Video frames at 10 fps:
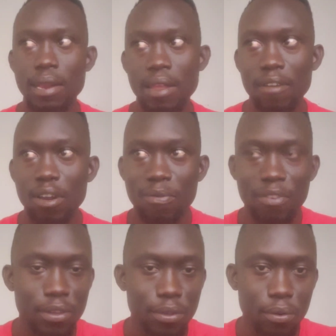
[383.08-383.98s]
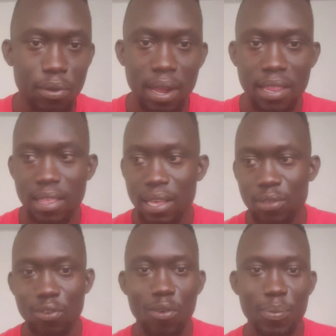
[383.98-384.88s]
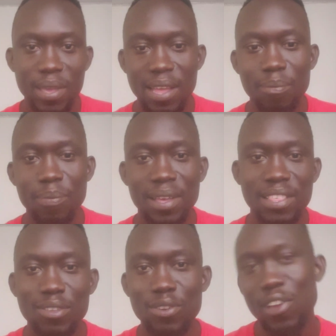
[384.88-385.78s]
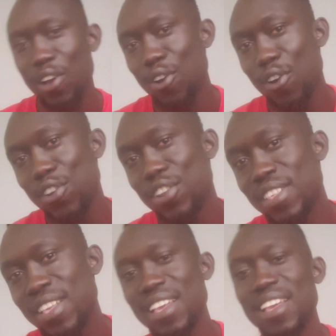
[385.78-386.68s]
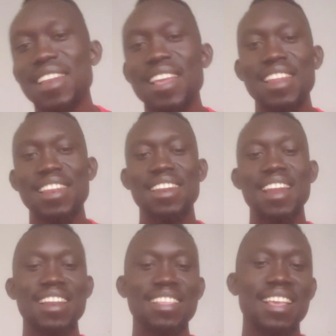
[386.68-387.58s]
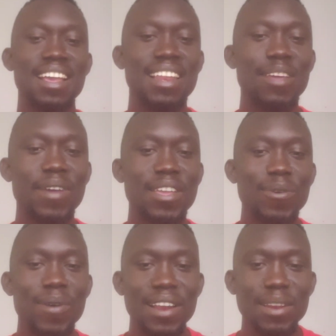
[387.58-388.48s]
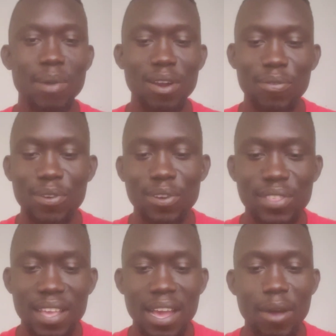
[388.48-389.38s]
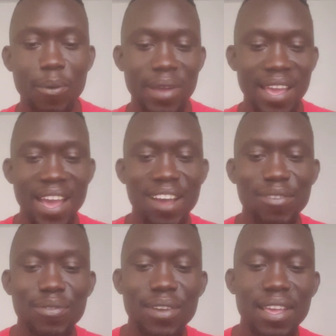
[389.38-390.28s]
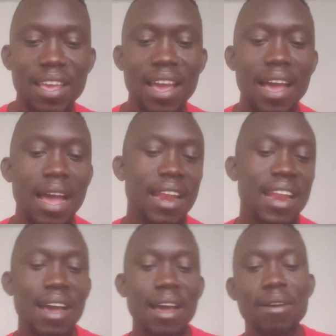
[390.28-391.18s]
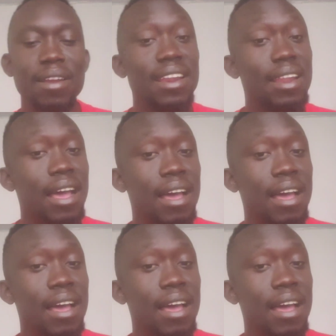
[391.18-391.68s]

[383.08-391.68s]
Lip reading: developed for you. You can just copy and paste on your codes, then it runs the way you want. But of course, we have other